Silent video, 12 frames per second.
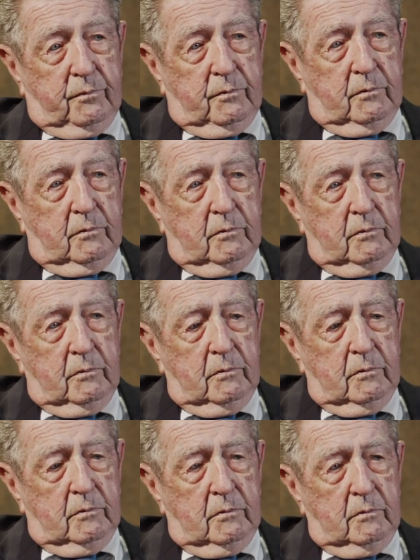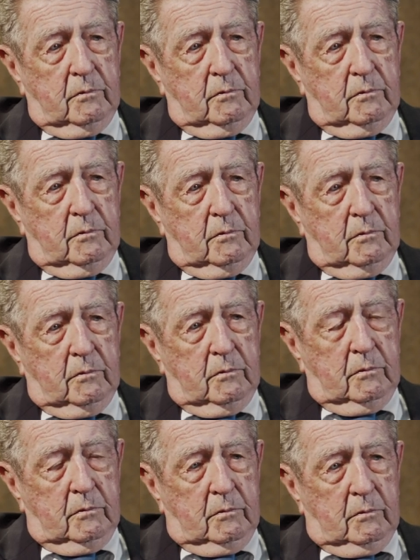Just last week, we
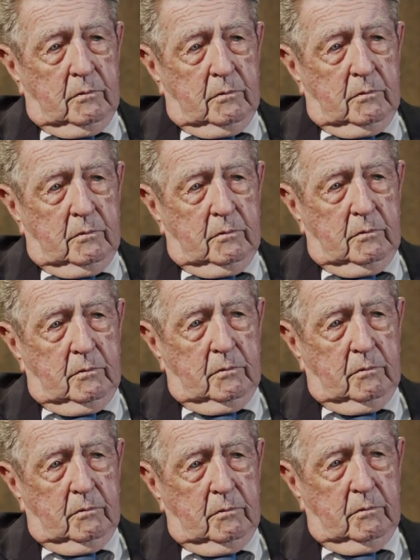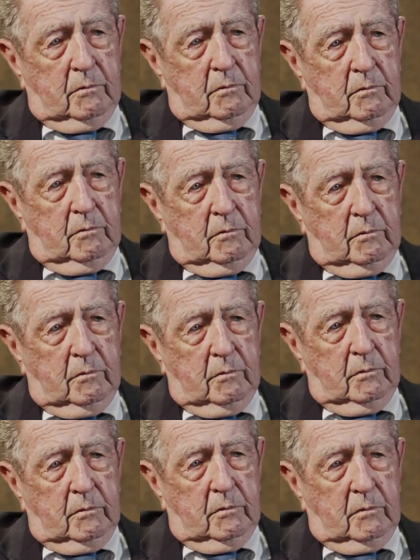had the opportunity to speak with General McMaster,
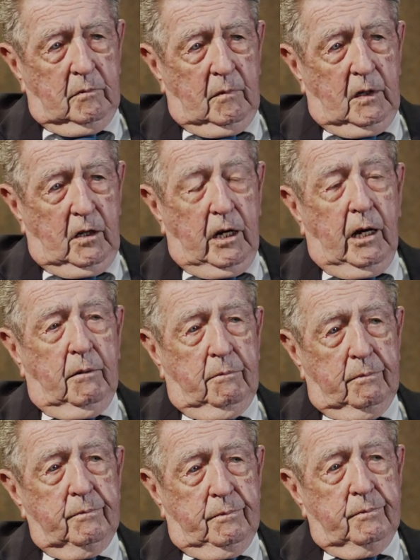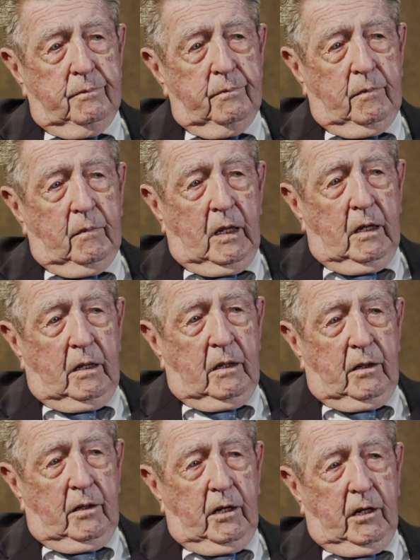who, of course, wrote yeah. the book on
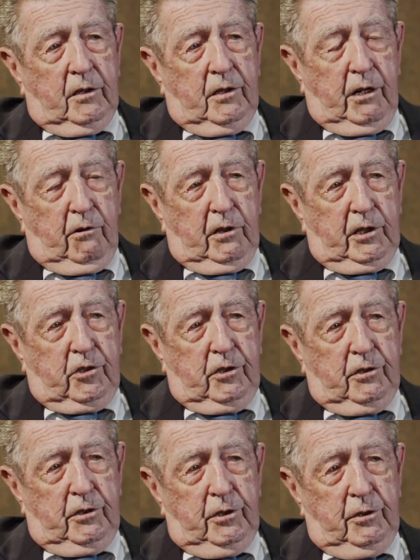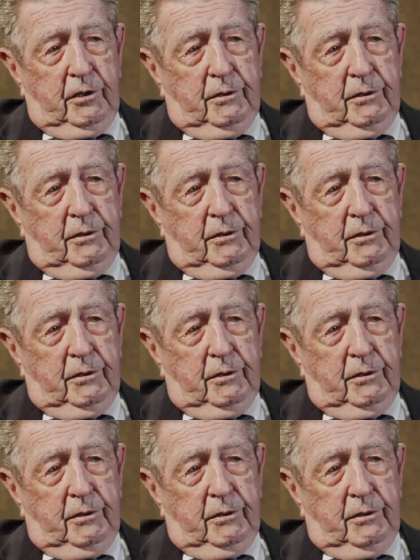uh, yeah, dereliction of duty.